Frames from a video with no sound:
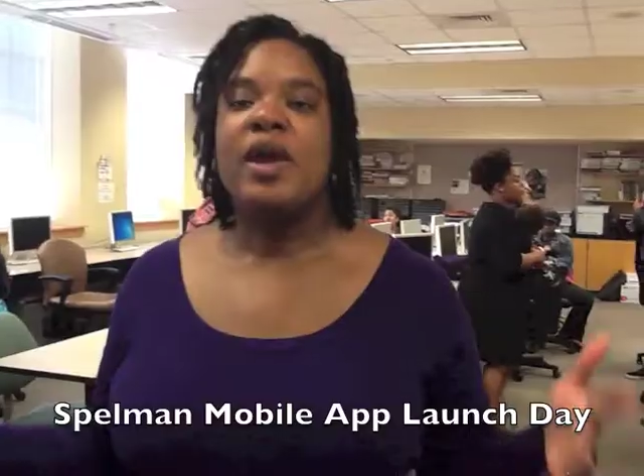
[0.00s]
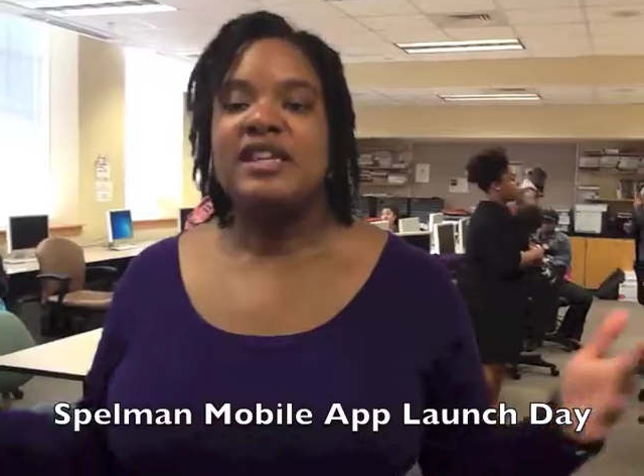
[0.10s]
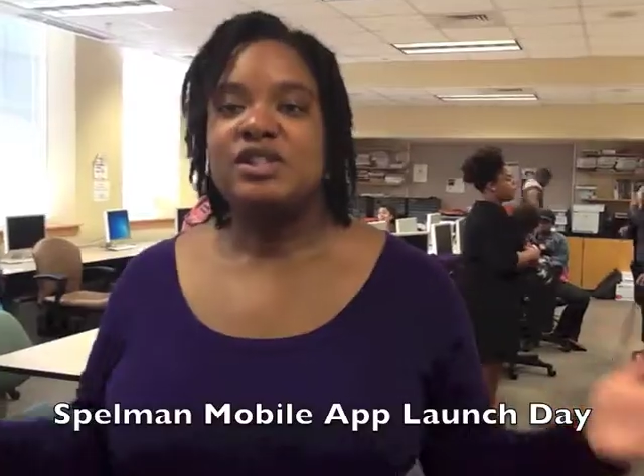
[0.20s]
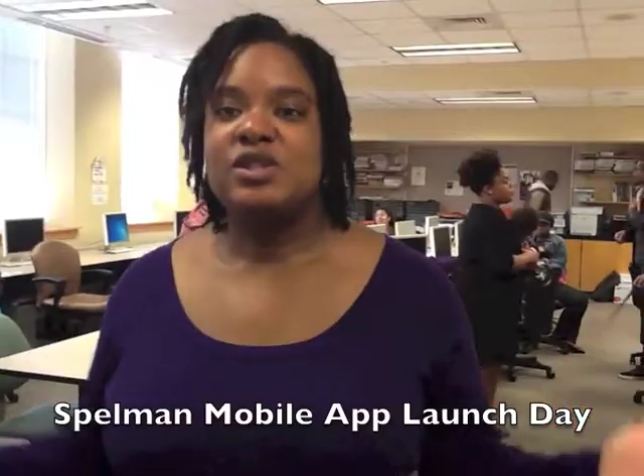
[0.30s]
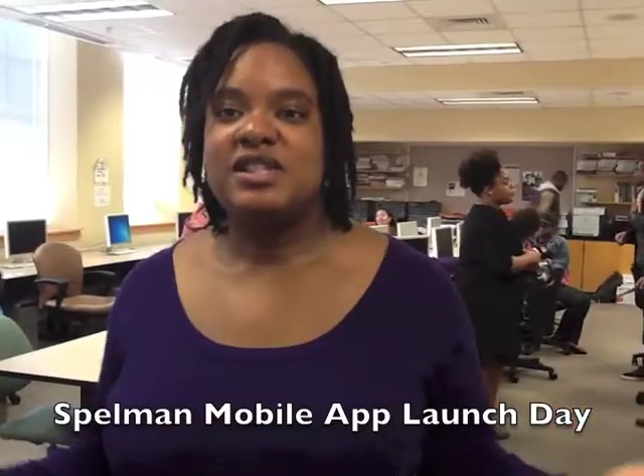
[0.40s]

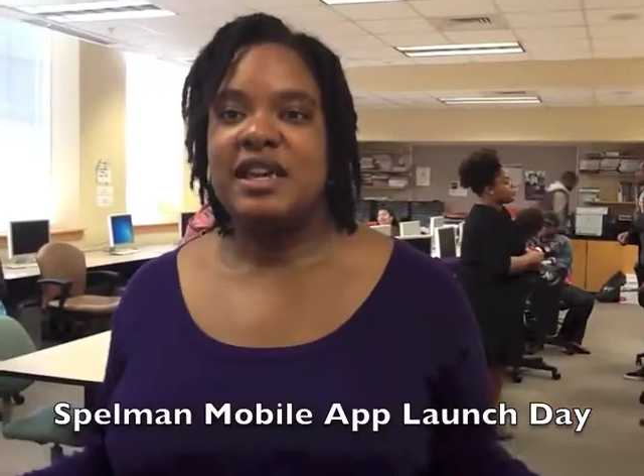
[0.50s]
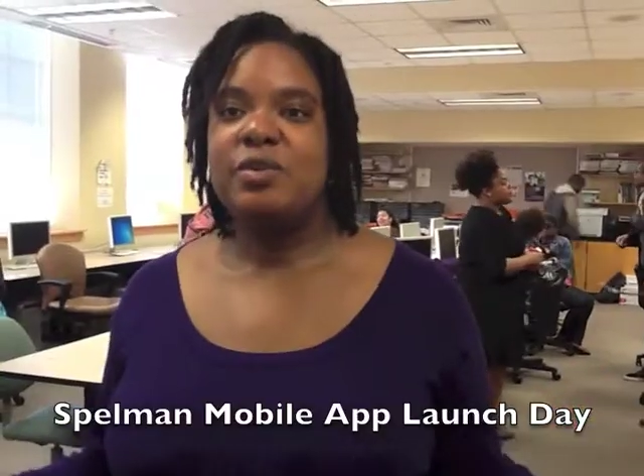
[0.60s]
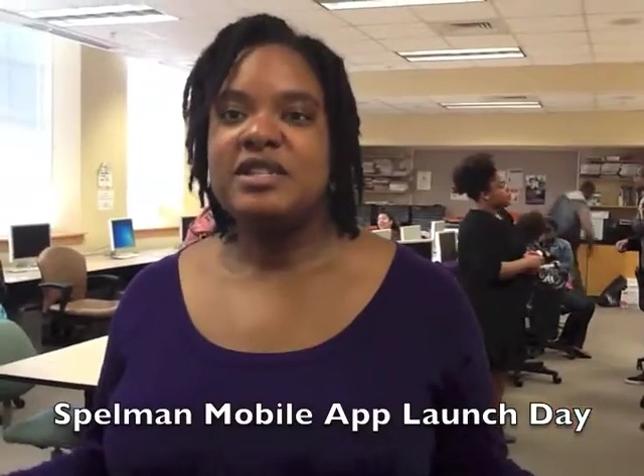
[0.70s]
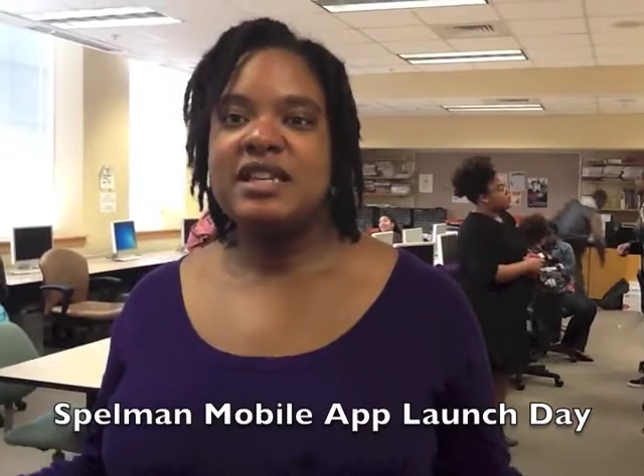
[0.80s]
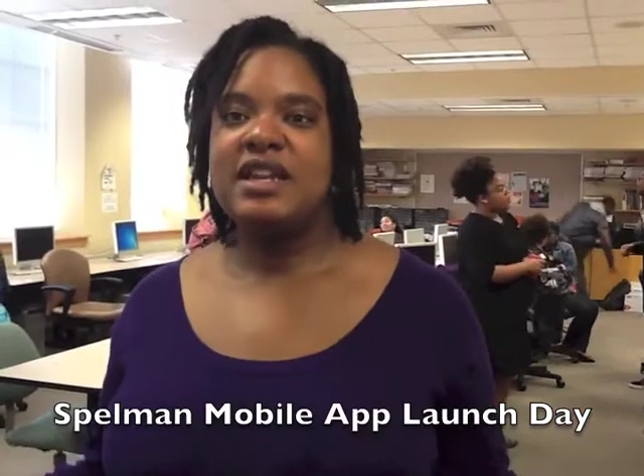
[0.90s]
So today
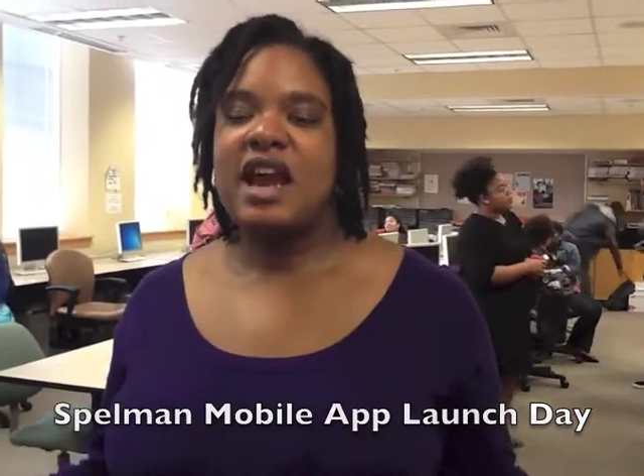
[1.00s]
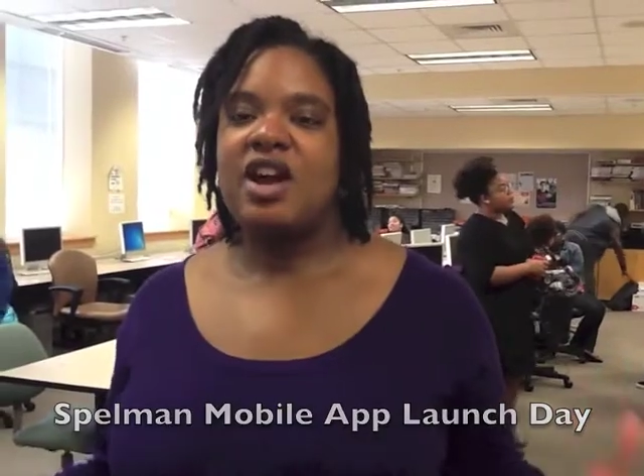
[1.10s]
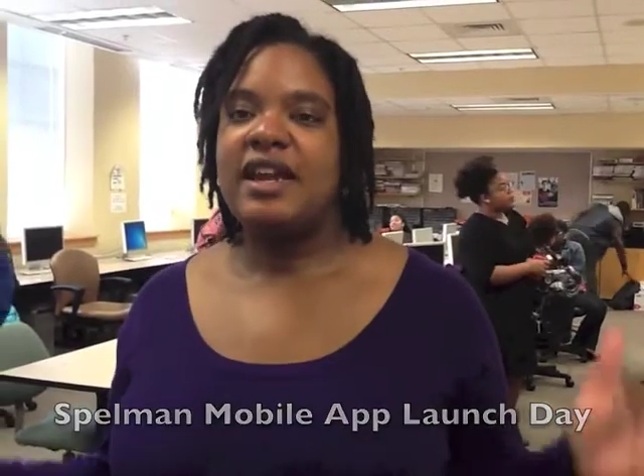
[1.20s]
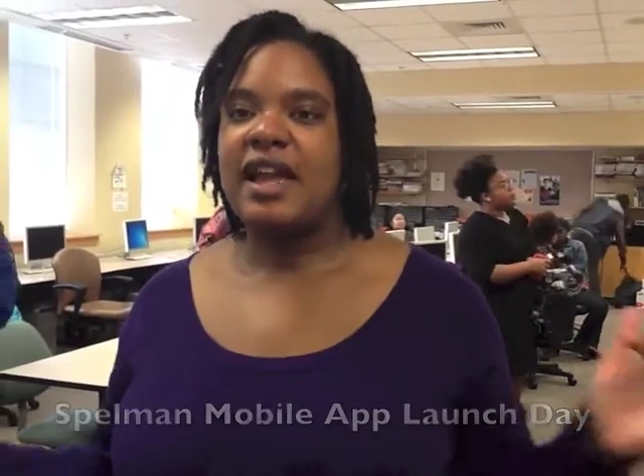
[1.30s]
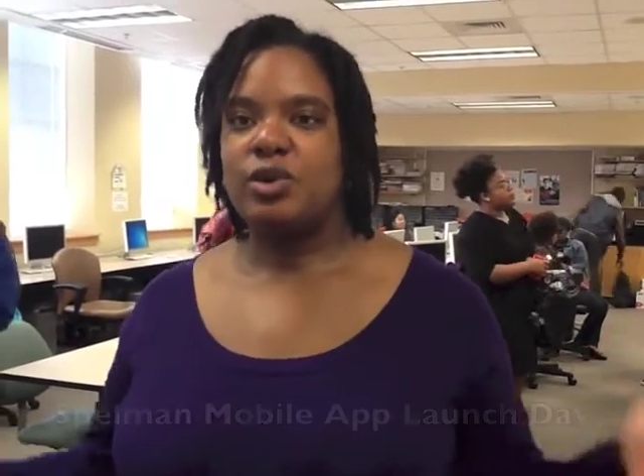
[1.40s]
we did
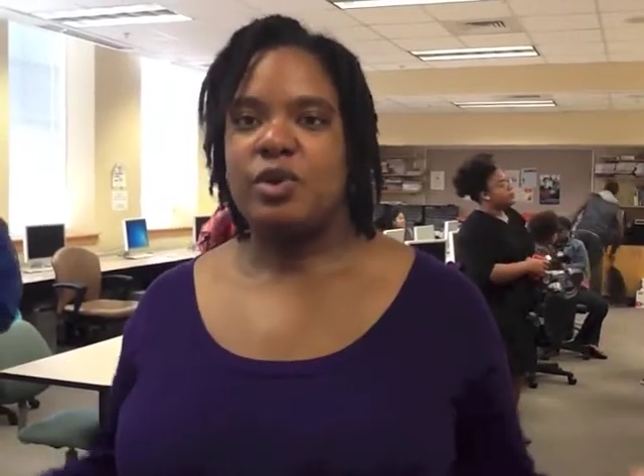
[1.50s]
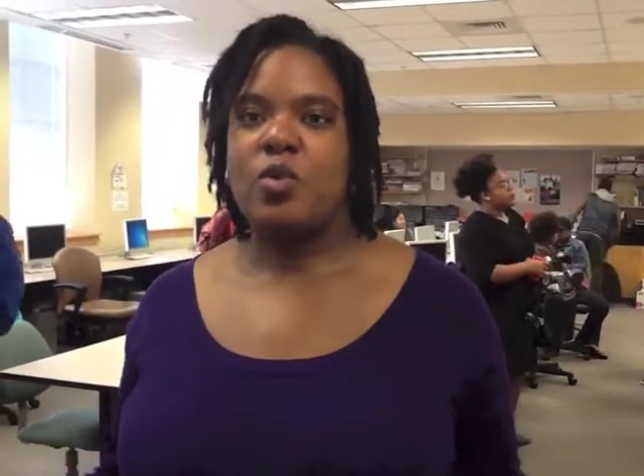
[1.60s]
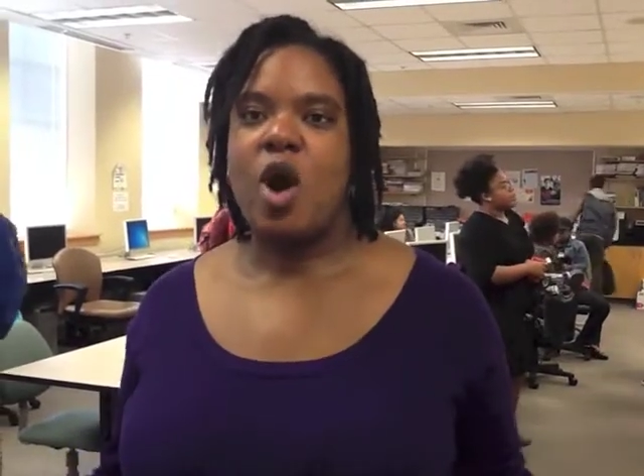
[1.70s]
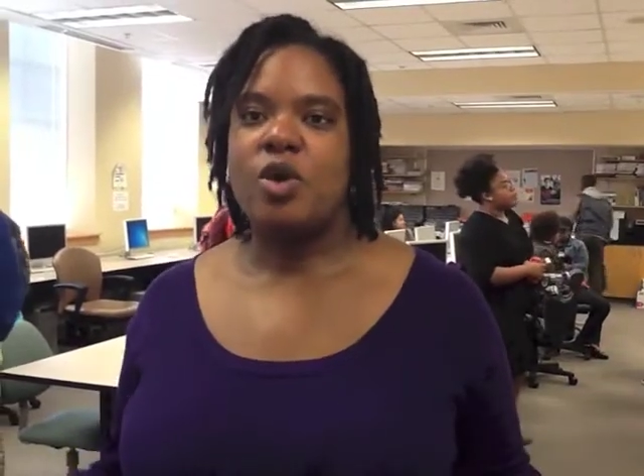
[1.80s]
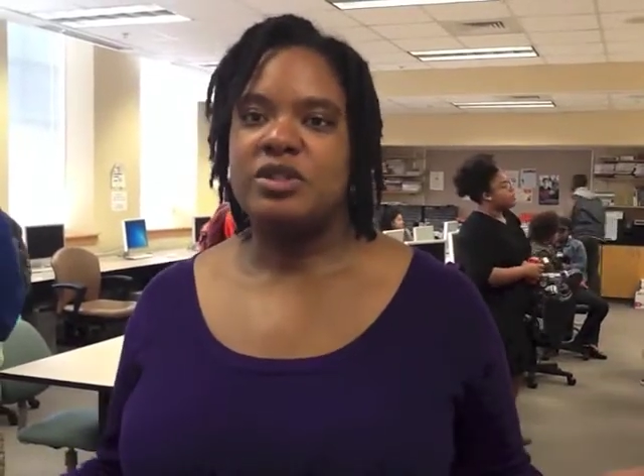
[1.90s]
our gallery
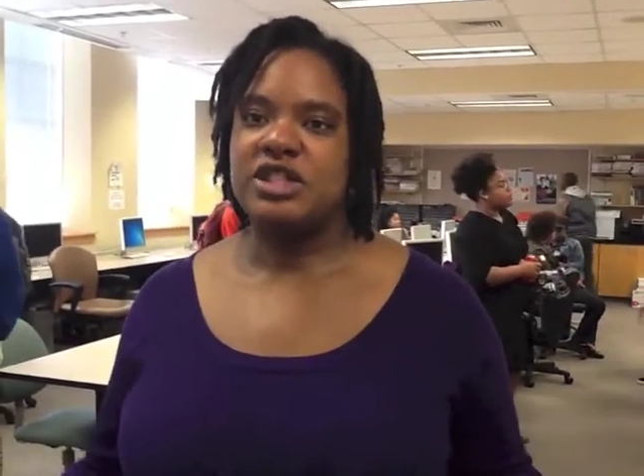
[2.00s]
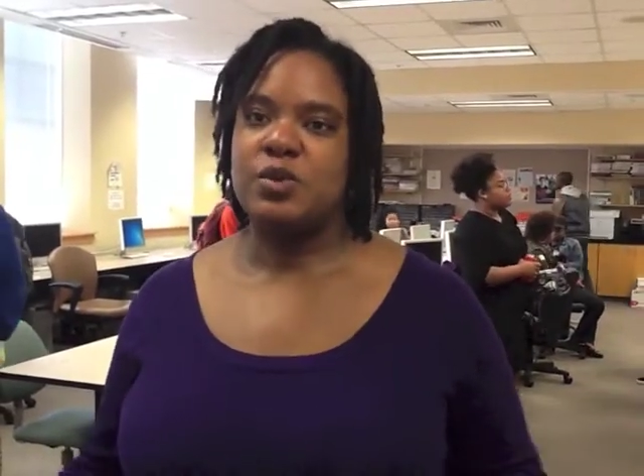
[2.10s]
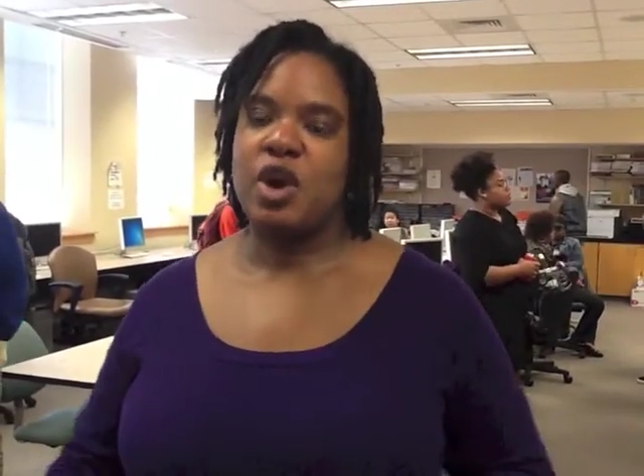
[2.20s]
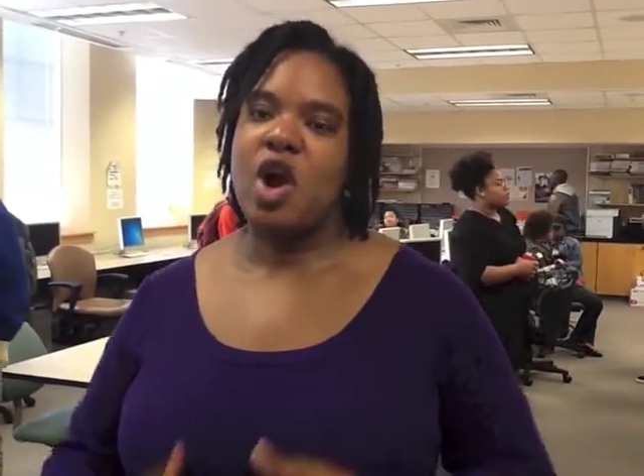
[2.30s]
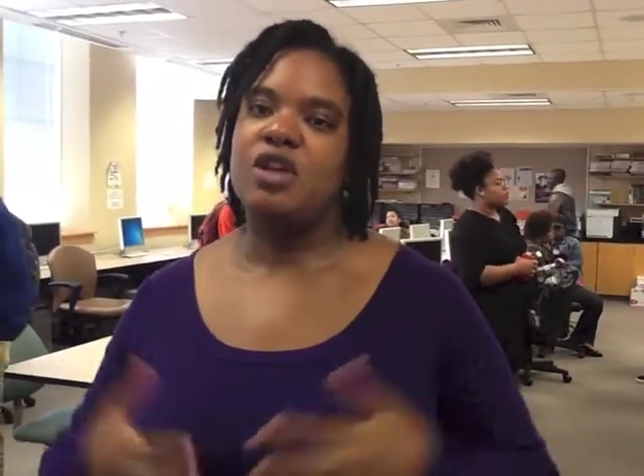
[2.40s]
walk, which is
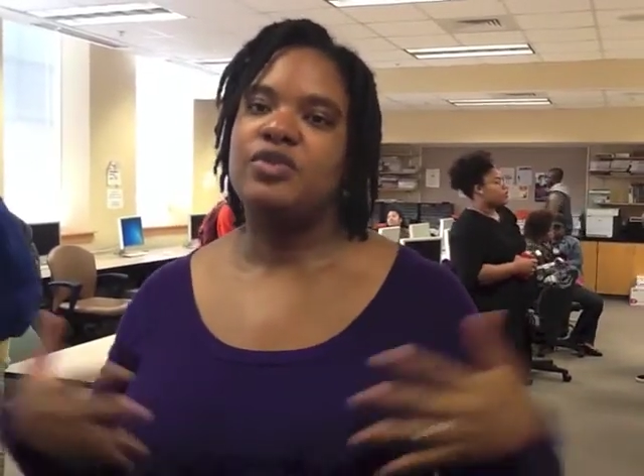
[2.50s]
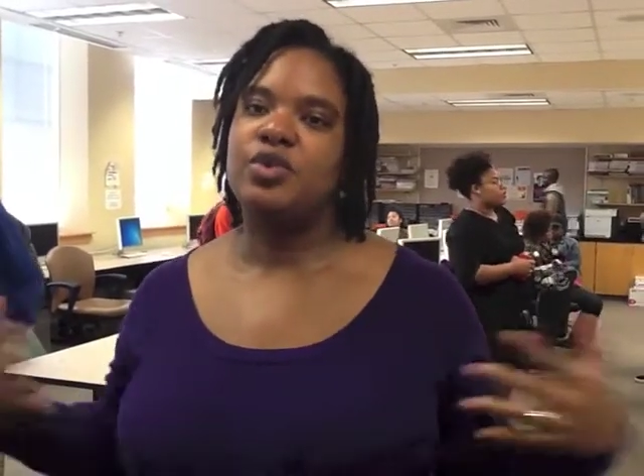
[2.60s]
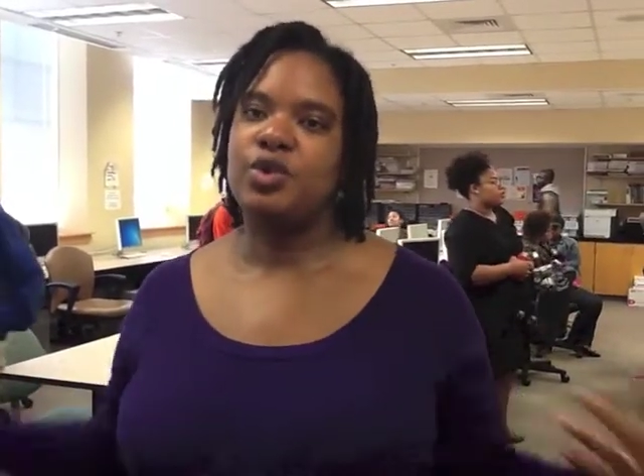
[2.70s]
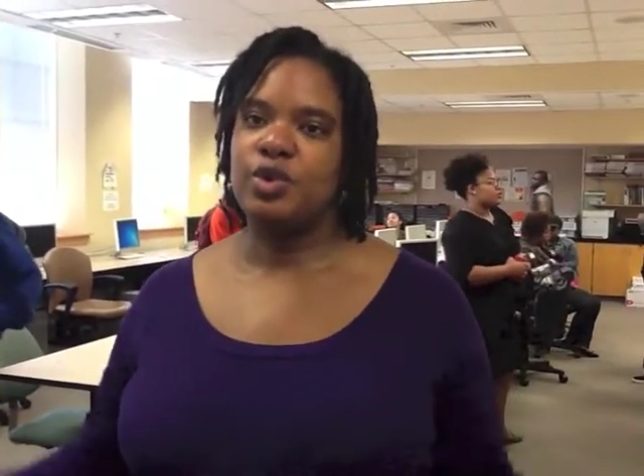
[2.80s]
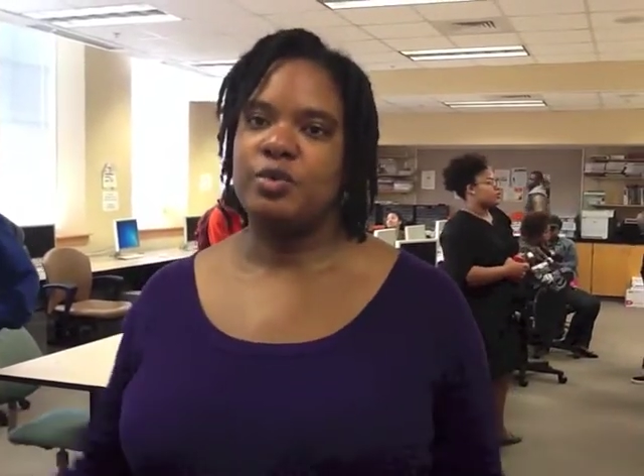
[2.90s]
where all of the
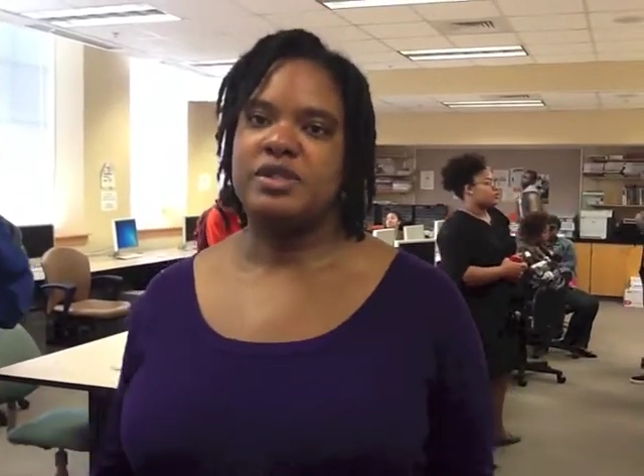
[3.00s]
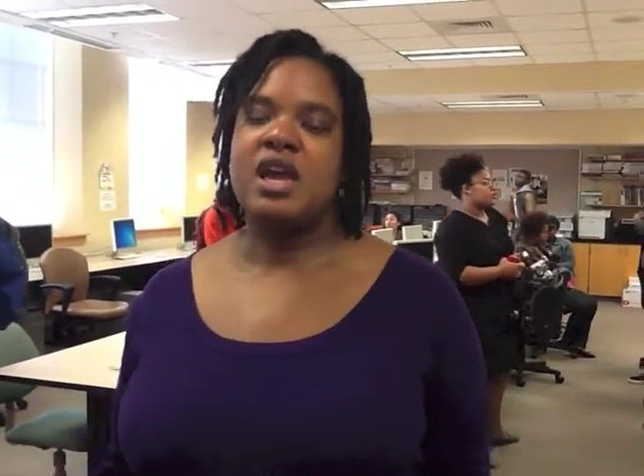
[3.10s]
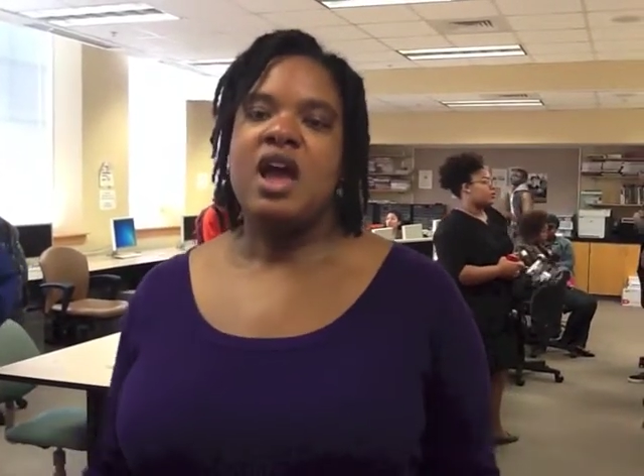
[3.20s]
groups